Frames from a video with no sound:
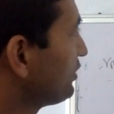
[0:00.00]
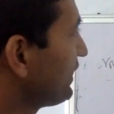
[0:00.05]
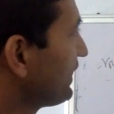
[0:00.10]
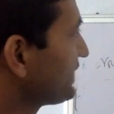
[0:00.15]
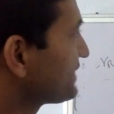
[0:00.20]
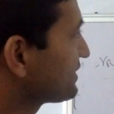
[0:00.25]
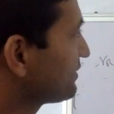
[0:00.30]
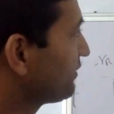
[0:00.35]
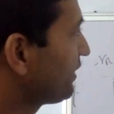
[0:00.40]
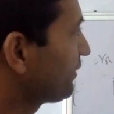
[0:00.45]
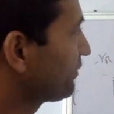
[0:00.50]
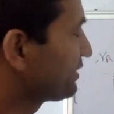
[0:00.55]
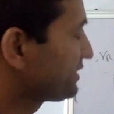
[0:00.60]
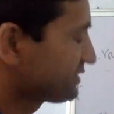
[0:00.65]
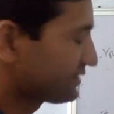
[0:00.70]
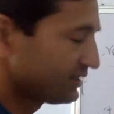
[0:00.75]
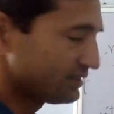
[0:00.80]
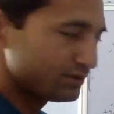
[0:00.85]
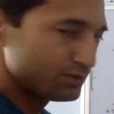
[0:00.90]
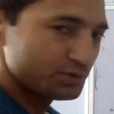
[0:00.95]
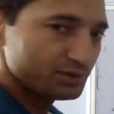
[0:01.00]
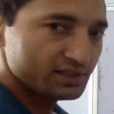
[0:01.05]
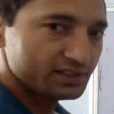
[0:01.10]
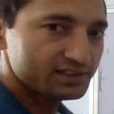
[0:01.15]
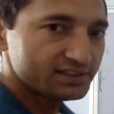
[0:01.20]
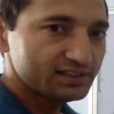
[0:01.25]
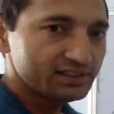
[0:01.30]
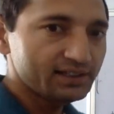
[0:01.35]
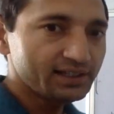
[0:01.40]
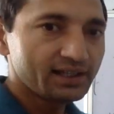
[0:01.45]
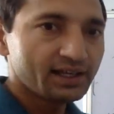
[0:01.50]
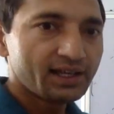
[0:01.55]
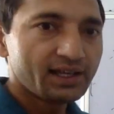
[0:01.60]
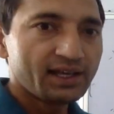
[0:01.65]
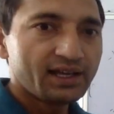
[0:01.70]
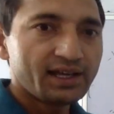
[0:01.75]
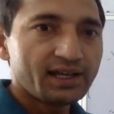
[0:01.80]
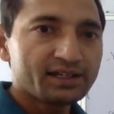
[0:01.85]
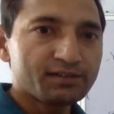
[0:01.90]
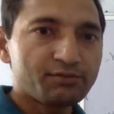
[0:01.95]
as a vibrational rotator,
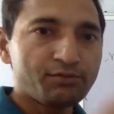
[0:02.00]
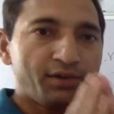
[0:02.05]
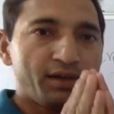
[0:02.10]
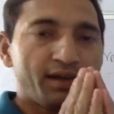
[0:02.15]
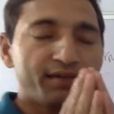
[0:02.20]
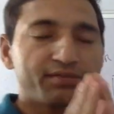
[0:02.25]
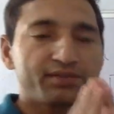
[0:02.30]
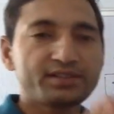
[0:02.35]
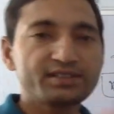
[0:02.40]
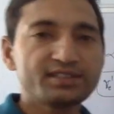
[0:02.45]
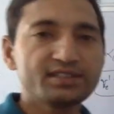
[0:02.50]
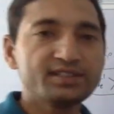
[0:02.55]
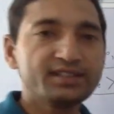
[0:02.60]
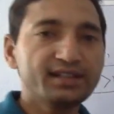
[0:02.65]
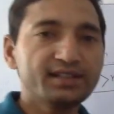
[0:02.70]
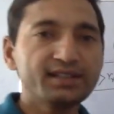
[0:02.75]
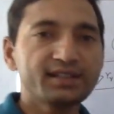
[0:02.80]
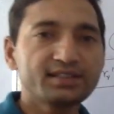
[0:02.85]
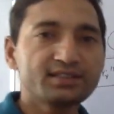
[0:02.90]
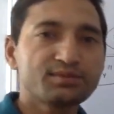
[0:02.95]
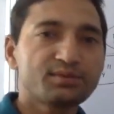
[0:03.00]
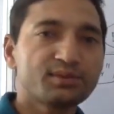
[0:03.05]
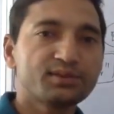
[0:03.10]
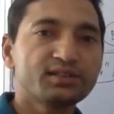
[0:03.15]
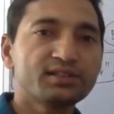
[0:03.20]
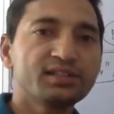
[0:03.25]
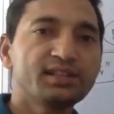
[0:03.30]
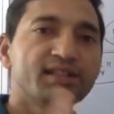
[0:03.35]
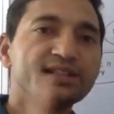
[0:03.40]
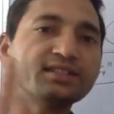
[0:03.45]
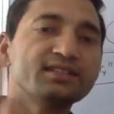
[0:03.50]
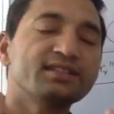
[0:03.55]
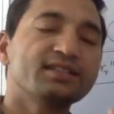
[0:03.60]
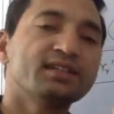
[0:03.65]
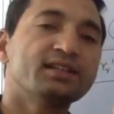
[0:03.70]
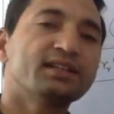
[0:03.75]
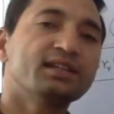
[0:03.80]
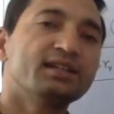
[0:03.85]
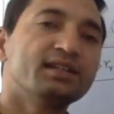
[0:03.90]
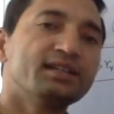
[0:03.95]
and we have considered as for that there is
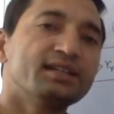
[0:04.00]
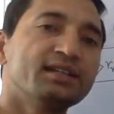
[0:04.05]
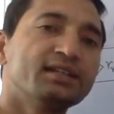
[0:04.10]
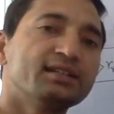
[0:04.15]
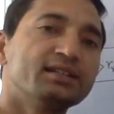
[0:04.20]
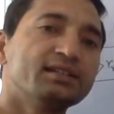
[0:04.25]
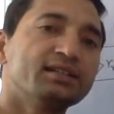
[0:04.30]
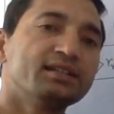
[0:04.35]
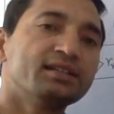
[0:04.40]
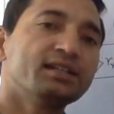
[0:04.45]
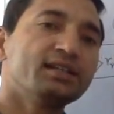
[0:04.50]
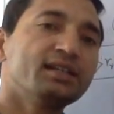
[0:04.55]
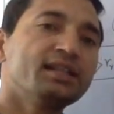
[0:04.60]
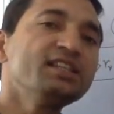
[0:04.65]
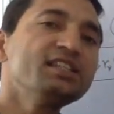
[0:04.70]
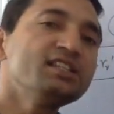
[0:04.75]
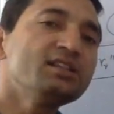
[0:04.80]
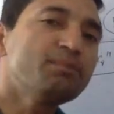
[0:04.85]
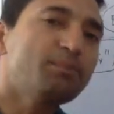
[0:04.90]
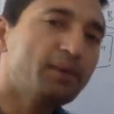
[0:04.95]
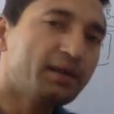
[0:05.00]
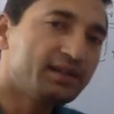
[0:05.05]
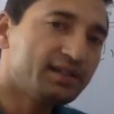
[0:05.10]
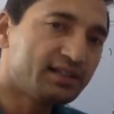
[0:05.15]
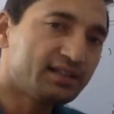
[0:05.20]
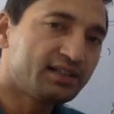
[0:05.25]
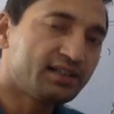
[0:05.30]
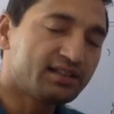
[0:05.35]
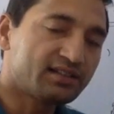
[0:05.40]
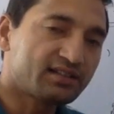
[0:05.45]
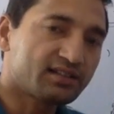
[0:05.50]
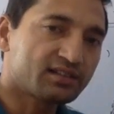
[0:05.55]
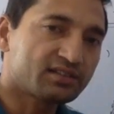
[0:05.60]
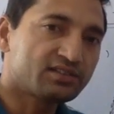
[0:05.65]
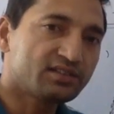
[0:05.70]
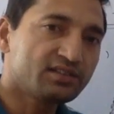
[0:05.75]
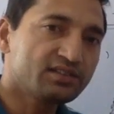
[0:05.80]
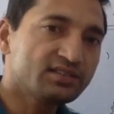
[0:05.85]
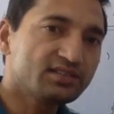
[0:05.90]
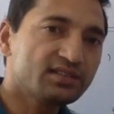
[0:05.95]
a independent
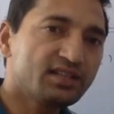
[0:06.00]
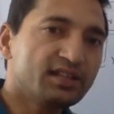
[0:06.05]
interactions.